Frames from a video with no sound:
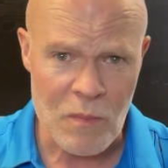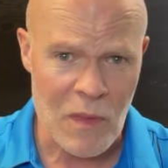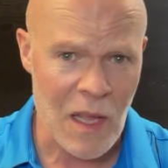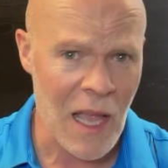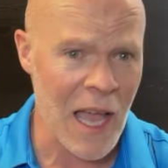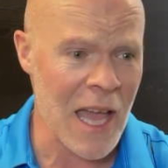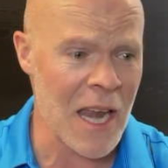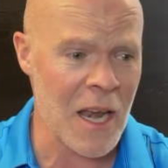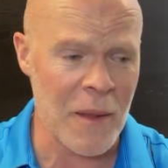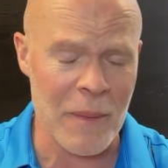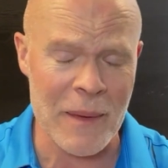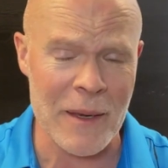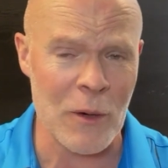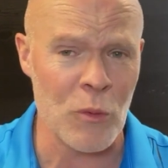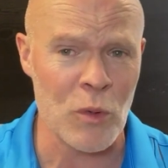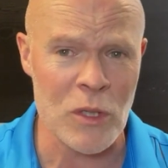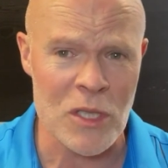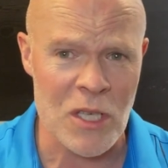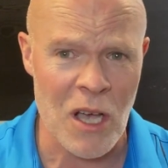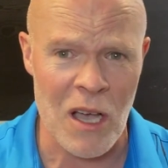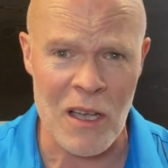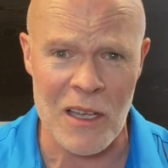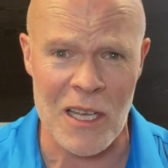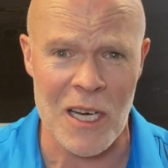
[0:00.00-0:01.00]
and I mean, we're
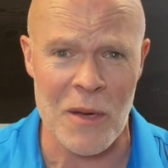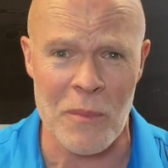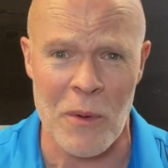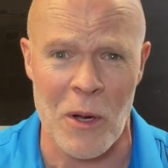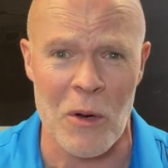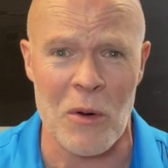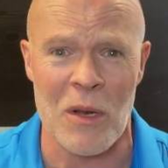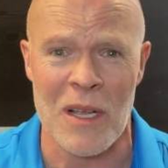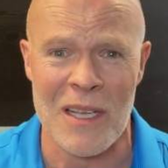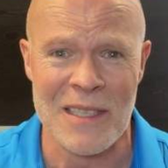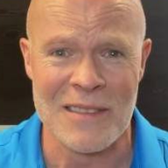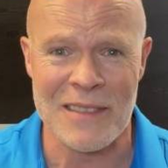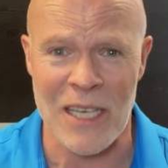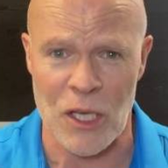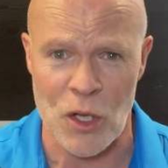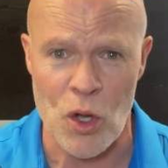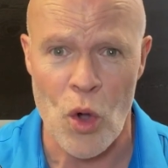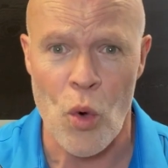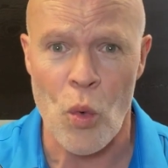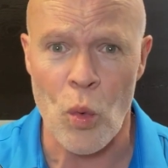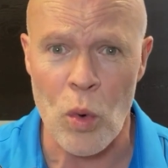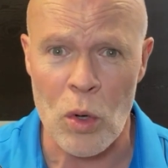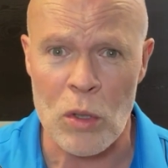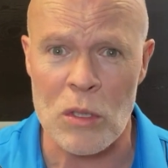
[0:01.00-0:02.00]
talking about
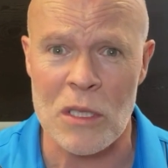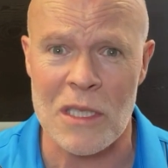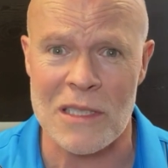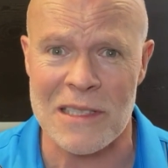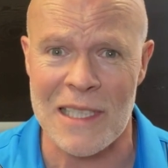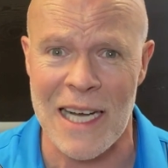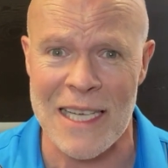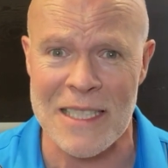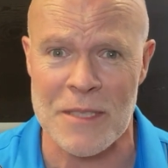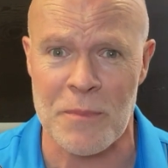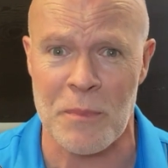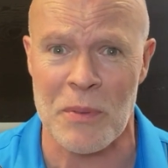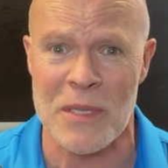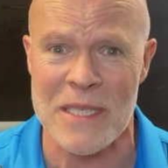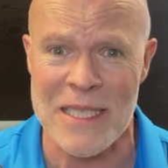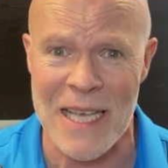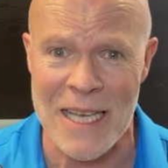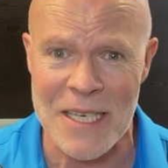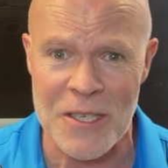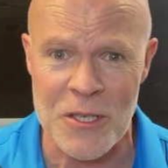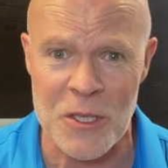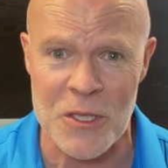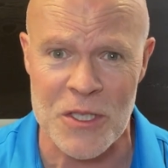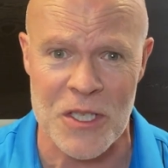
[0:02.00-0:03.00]
like world-class
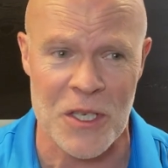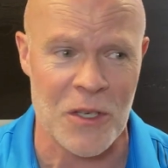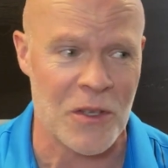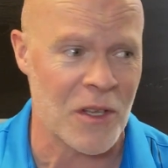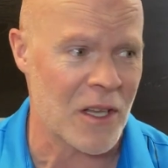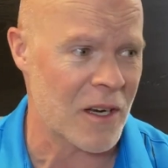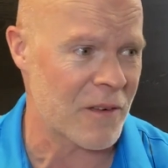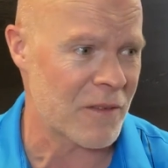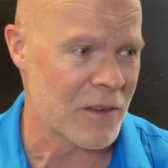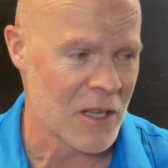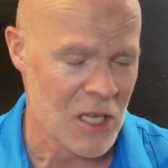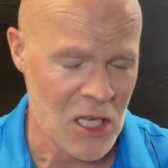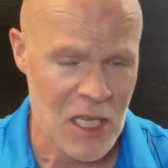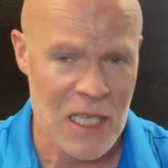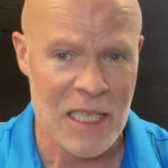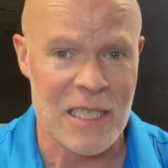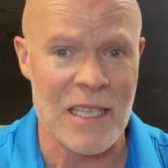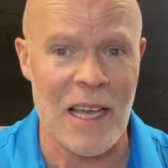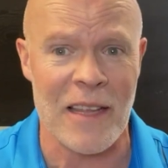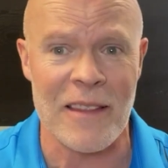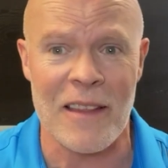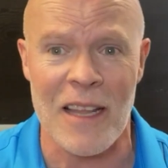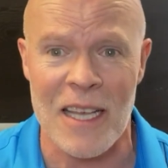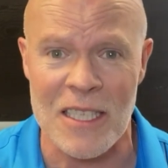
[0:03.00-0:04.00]
presenters here that have
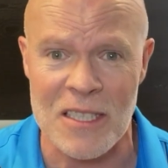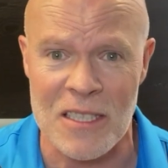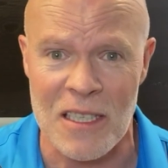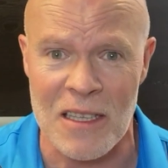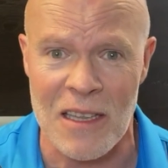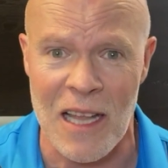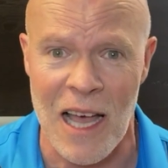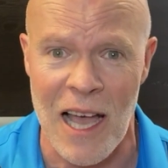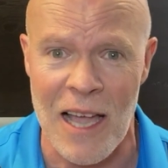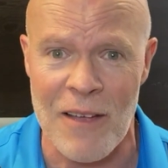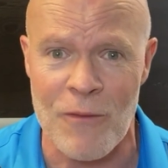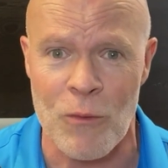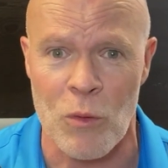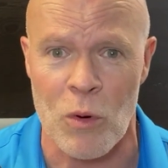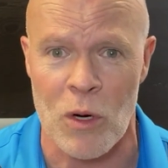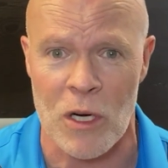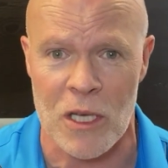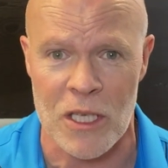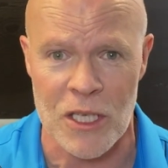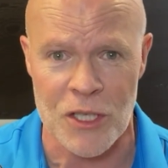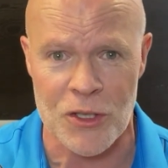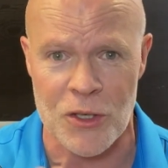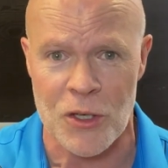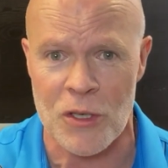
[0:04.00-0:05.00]
done lots of live
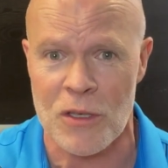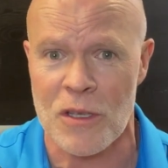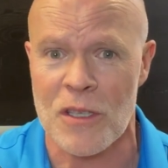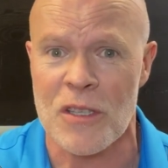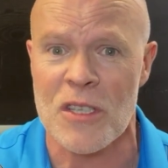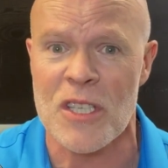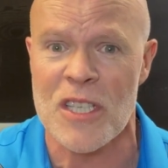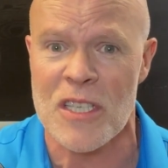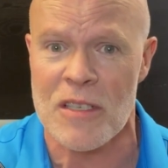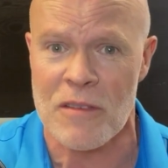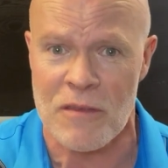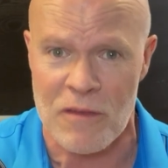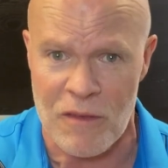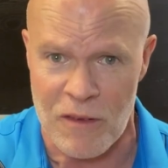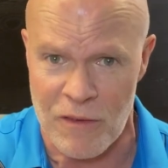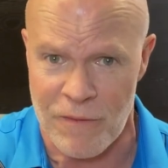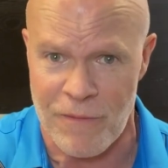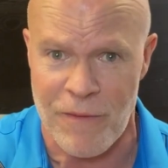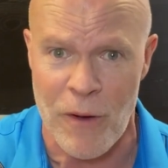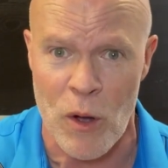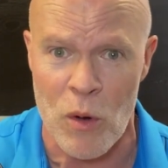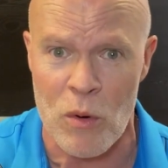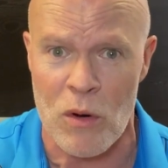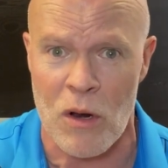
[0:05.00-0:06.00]
work. You turn the
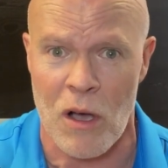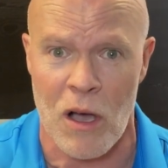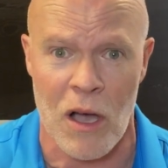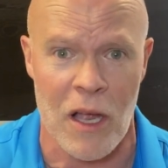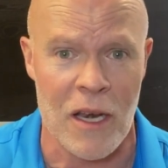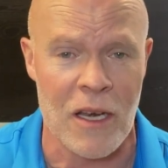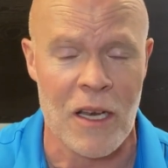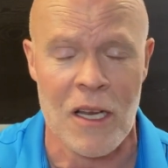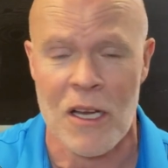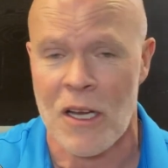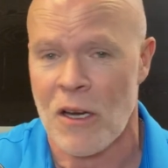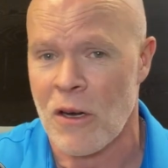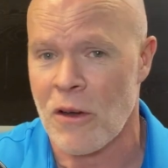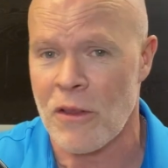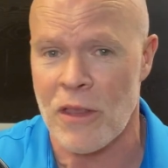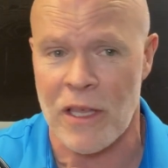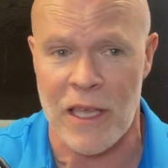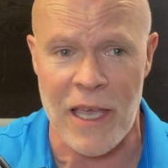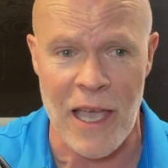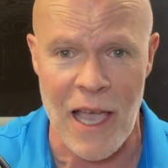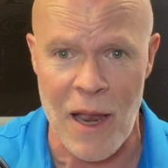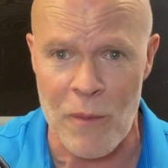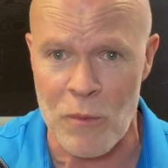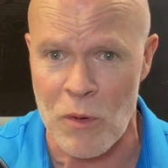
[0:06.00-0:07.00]
phone on or the
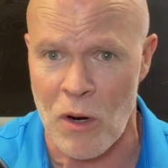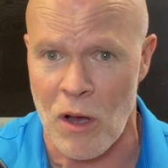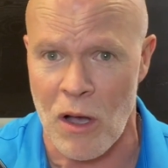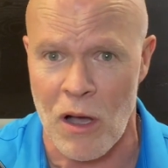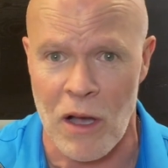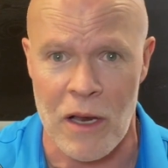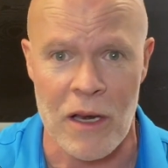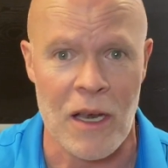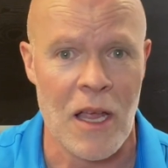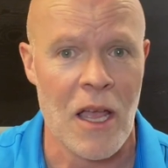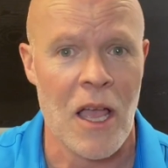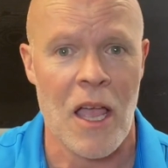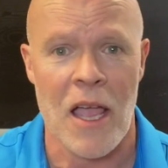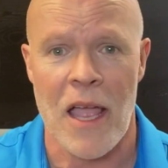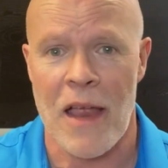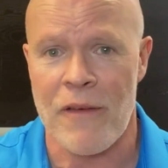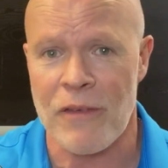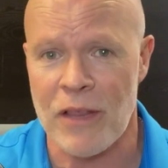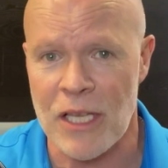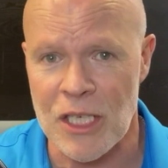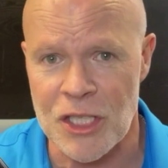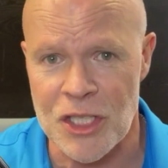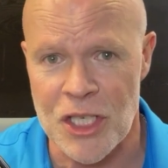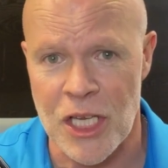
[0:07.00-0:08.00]
camera on,
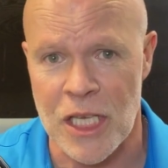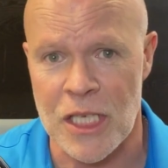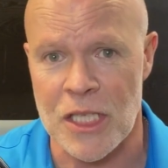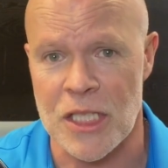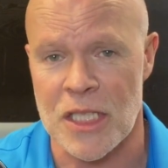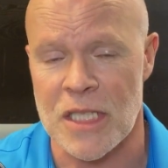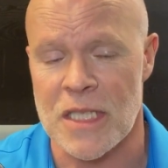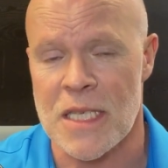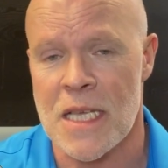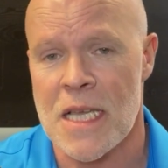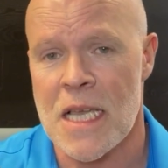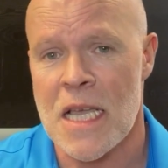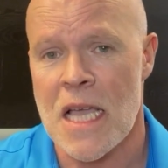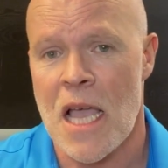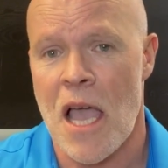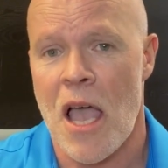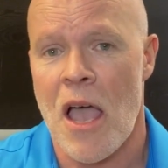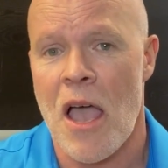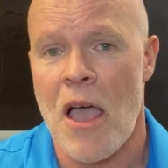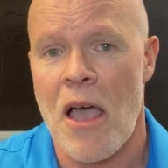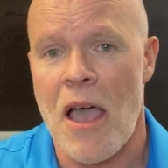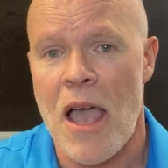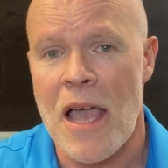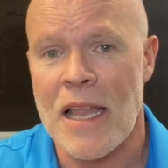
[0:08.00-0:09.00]
everything changes.
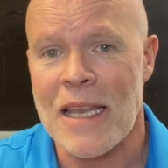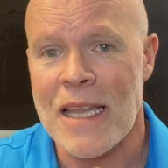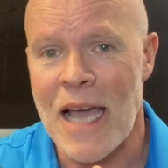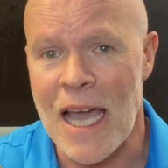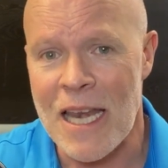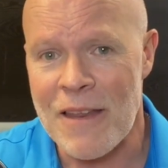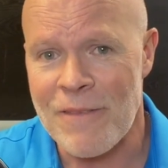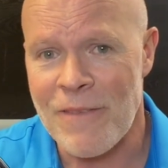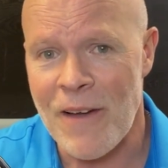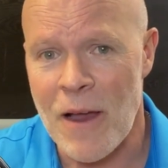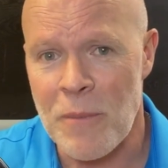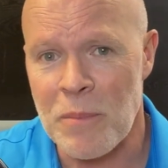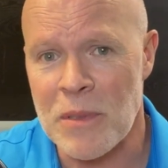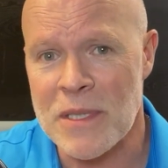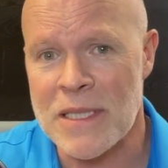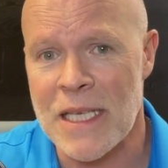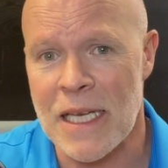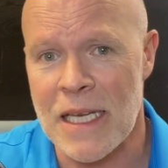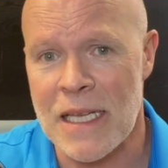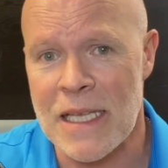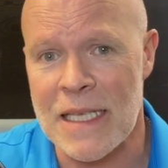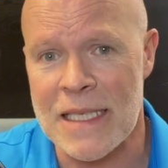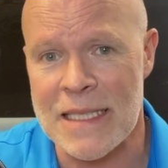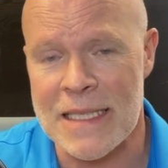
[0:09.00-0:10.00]

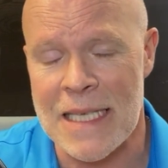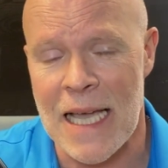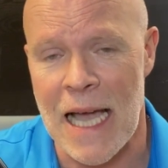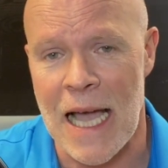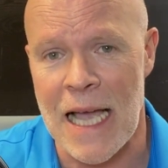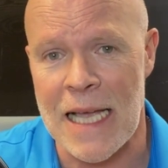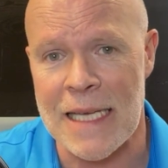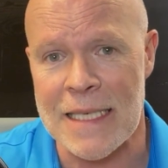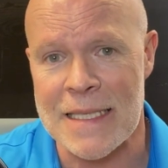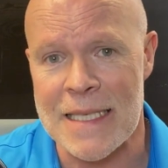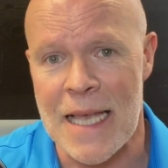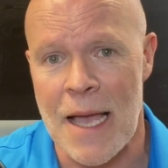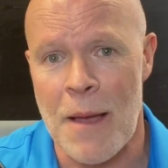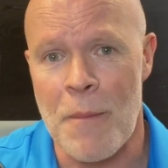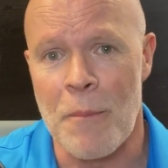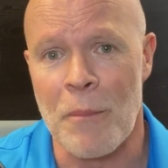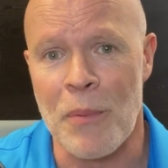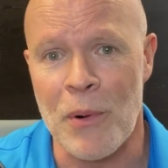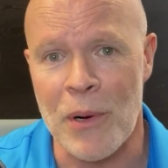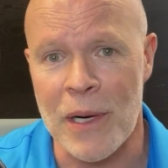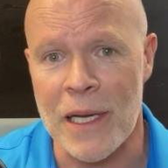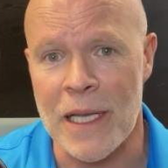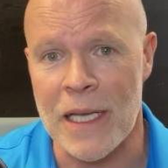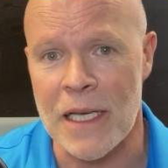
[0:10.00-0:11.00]
95% of these guys
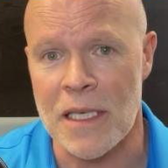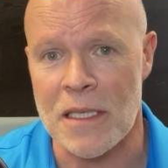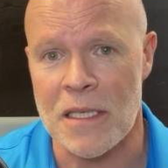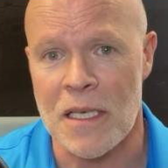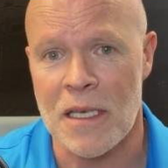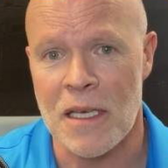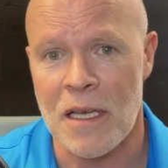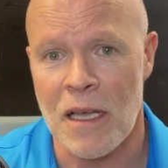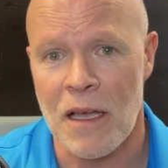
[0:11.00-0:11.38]
bring it